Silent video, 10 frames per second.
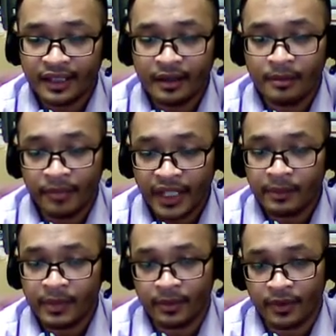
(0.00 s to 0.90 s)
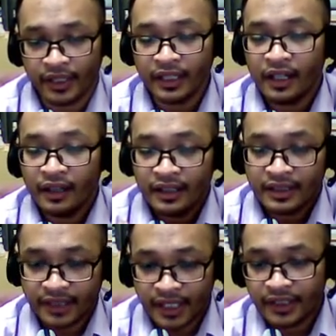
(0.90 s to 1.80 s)
main memory.
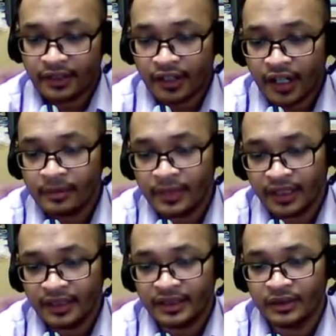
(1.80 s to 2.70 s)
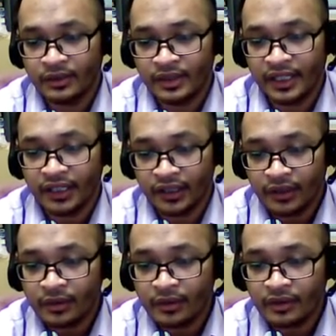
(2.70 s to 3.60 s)
Static RAM is usually
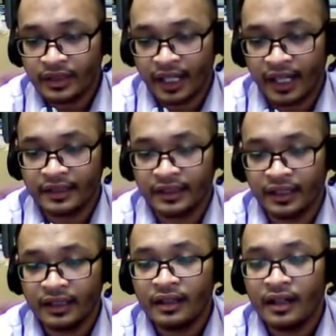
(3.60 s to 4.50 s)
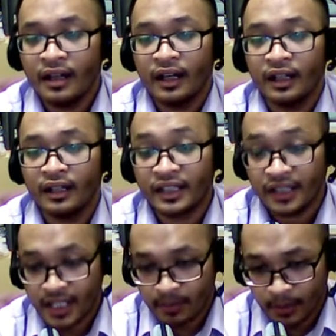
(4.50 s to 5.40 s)
used as a
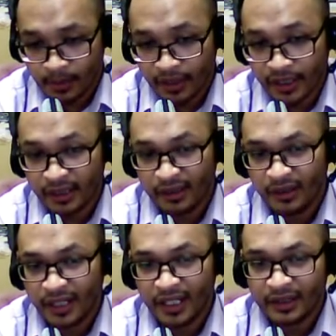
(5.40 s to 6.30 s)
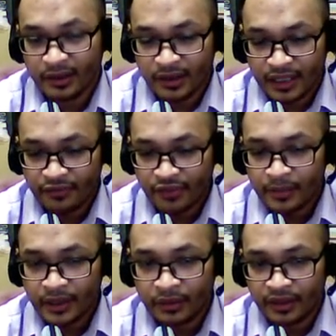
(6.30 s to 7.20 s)
cache memory. Okay, so the difference
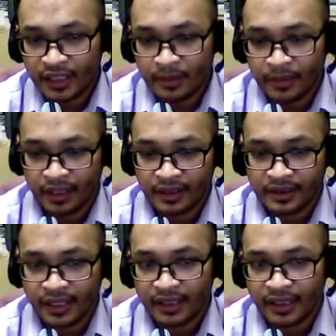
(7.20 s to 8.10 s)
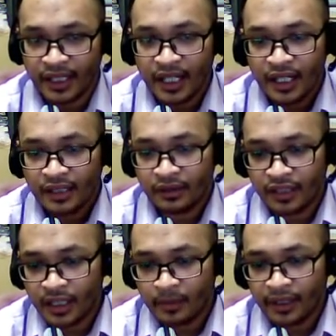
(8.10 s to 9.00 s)
between dynamic and static. So
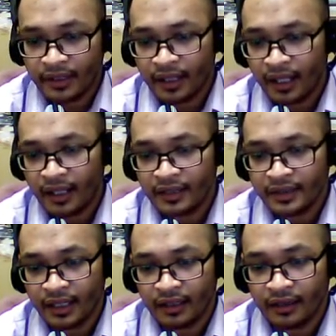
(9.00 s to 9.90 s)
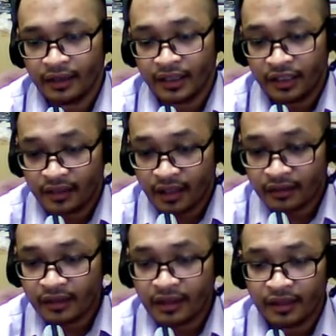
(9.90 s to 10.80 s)
dynamic, it has the
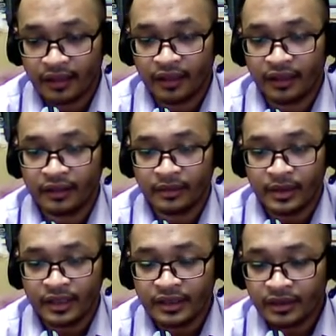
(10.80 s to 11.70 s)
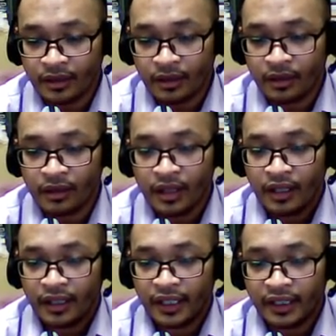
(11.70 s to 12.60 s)
data that was stored
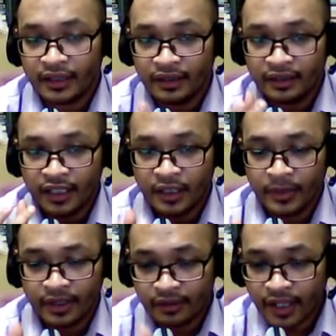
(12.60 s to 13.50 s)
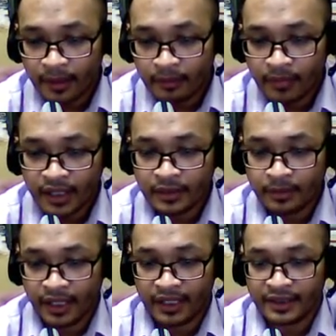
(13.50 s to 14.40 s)
in the dynamic RAM must be
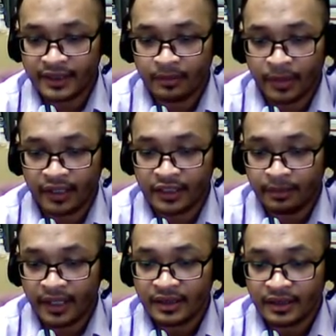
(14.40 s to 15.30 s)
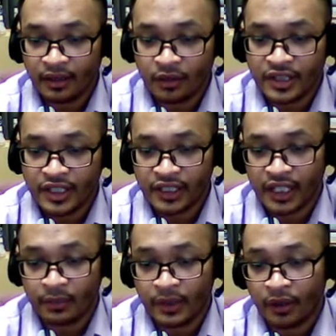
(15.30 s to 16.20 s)
accessed by a special logic that
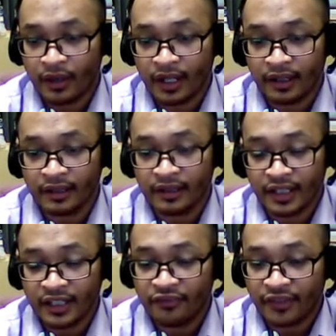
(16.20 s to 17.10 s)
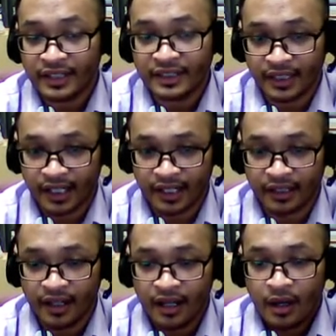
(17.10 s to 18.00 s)
we call a refresh circuit.
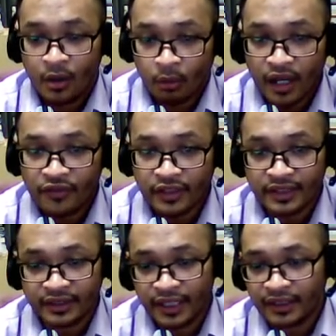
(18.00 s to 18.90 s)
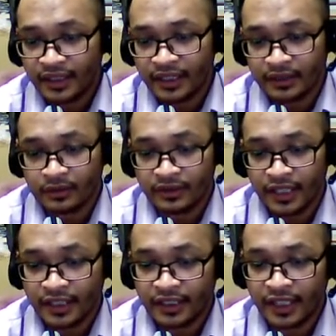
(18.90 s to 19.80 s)
Why for the static? So
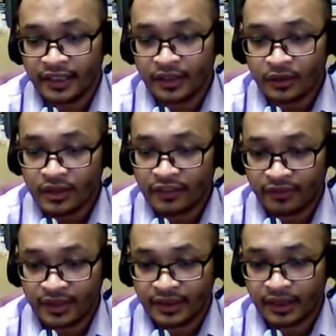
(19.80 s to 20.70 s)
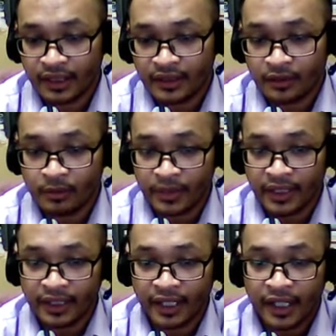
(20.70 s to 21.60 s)
static, there is no refresh circuit, so mean
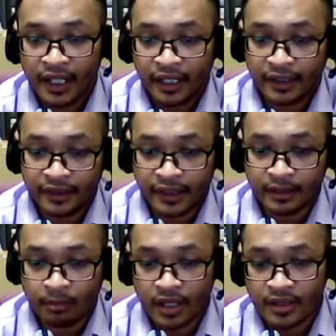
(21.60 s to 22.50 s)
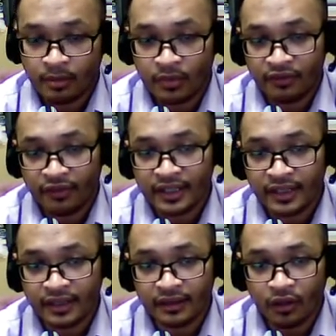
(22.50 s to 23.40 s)
that it is much more
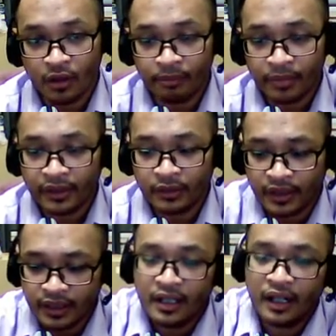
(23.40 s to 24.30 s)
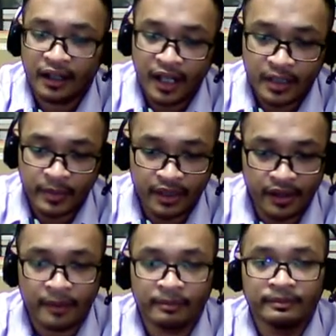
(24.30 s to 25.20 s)
faster compared to the dynamic
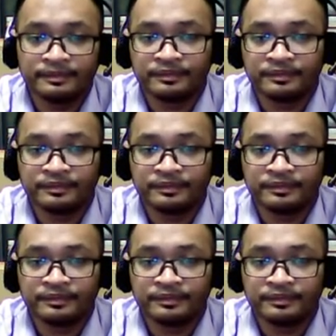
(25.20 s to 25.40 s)
RAM.